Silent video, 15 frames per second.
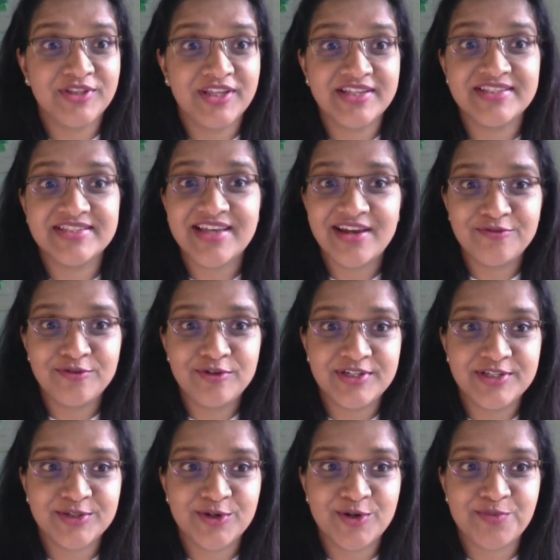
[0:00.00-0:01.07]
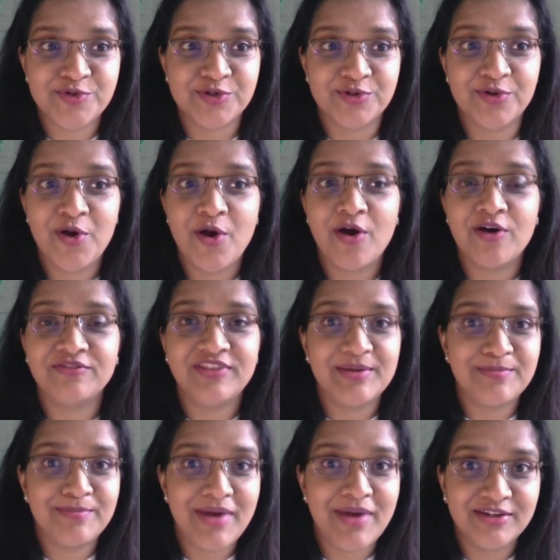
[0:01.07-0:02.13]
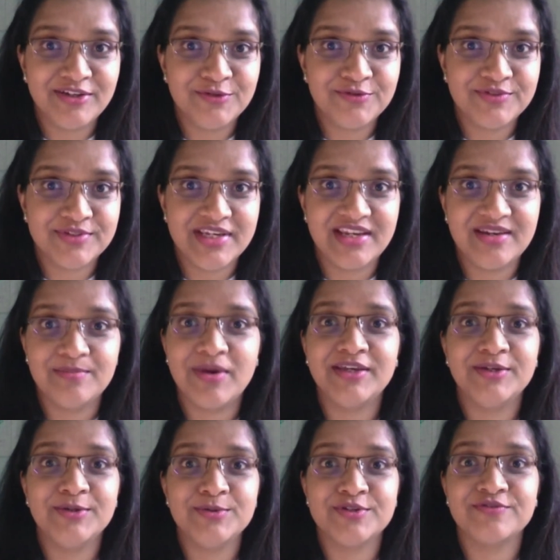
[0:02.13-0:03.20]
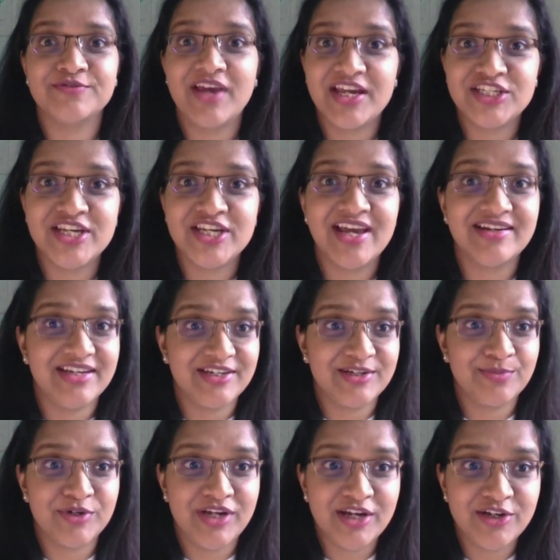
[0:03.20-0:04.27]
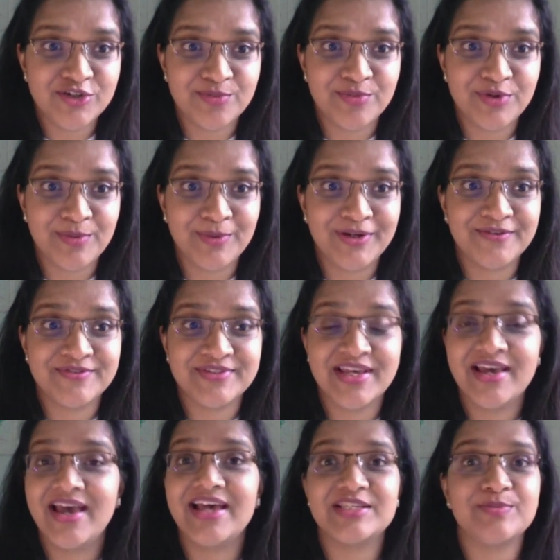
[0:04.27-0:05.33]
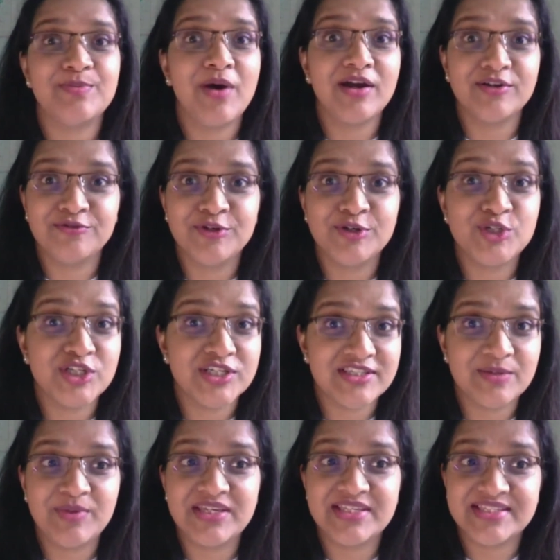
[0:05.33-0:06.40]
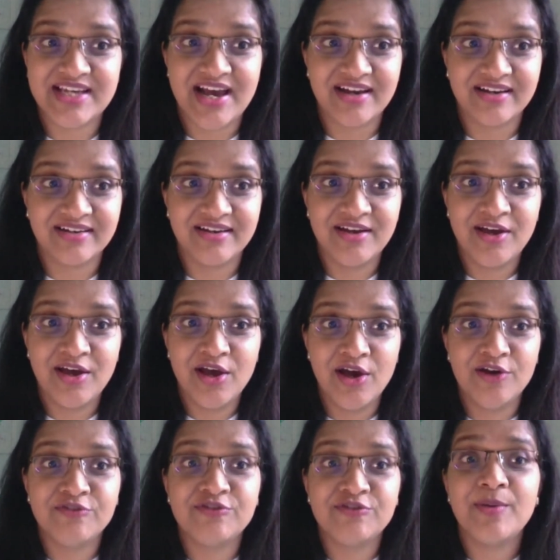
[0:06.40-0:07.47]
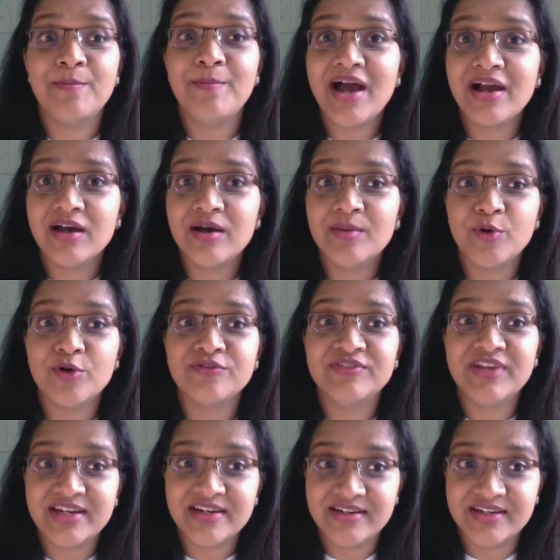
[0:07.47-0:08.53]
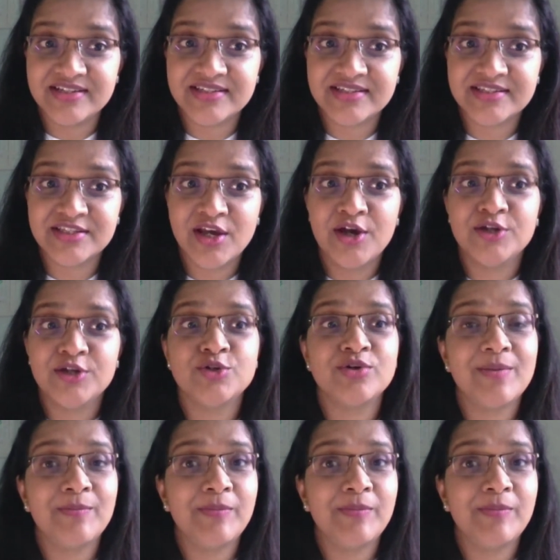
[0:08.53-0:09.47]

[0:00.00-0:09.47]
for the insightful description of the impact you've seen by use of HA and data protection primitives as part of your GCP stack. From backup of data disks to